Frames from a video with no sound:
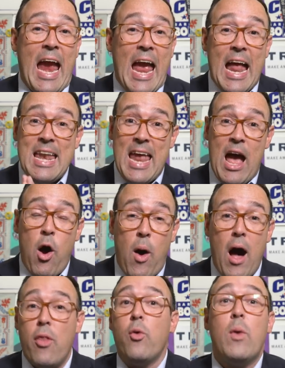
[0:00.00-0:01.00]
and now
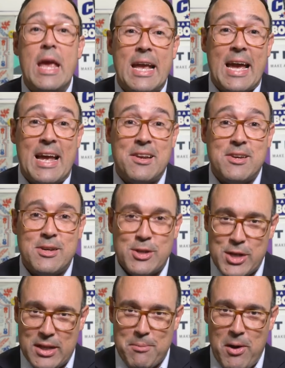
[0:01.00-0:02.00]
on the weekend.
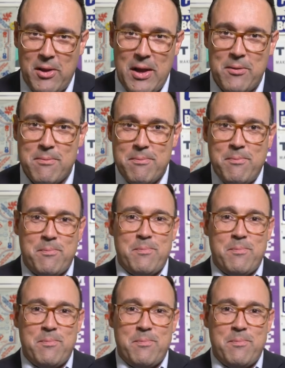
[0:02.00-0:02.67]
Check them all out.